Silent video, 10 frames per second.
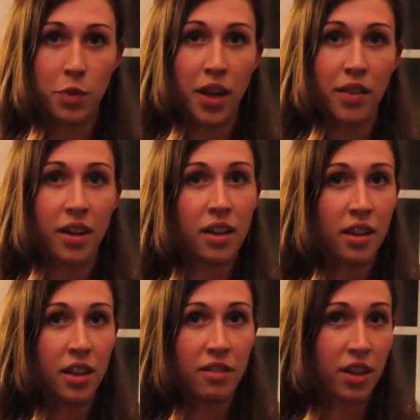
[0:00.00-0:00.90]
that
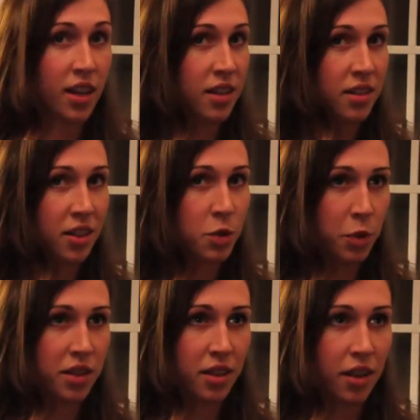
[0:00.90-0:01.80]
even is
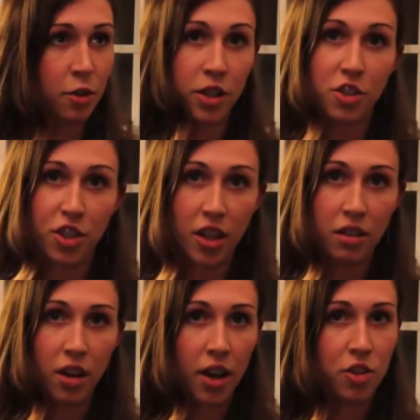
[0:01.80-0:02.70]
explicitly
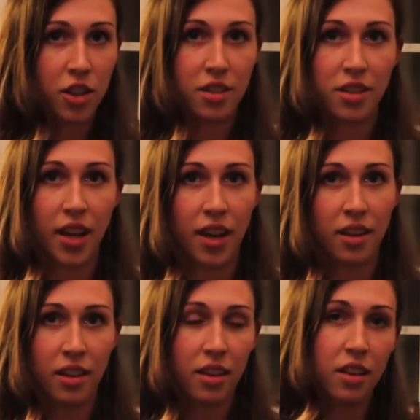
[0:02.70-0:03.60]
Christian, not just
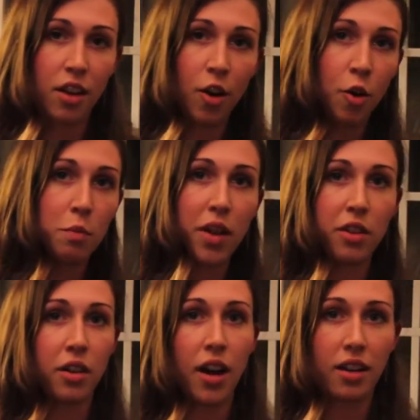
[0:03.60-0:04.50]
like, oh,
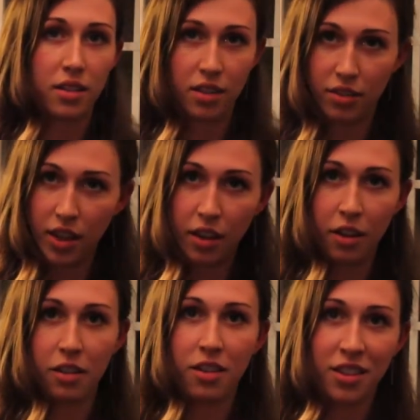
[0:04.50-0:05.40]
mother goddess of the
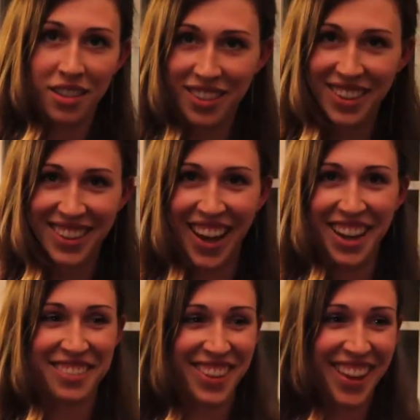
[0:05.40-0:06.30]
earth
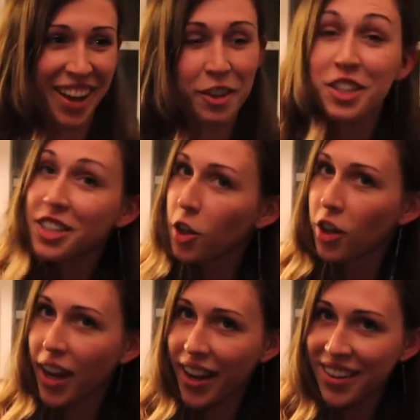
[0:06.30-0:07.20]
kind of a thing, which is still
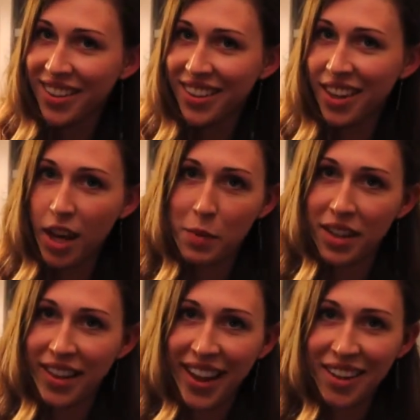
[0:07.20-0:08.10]
great. I'm
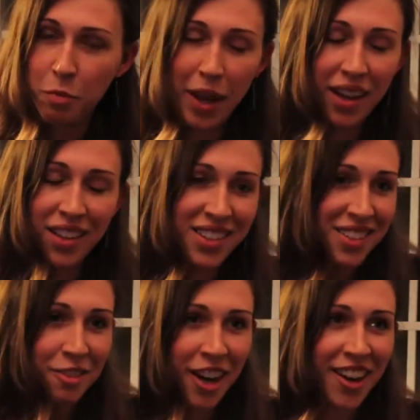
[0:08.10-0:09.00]
into that.
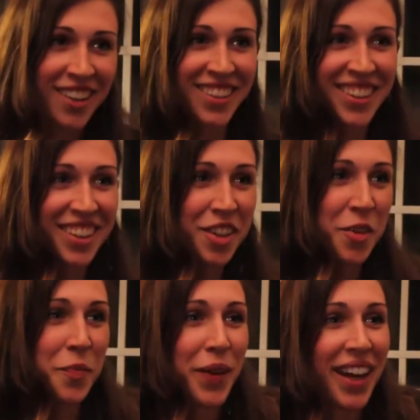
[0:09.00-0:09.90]
Pagans, right on.
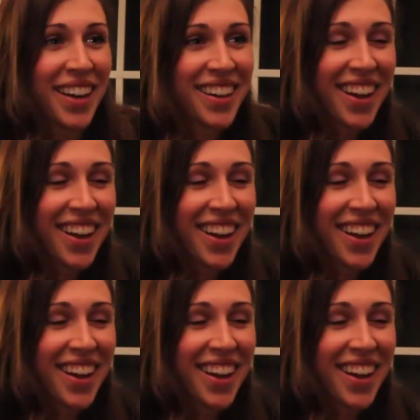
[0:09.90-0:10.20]
But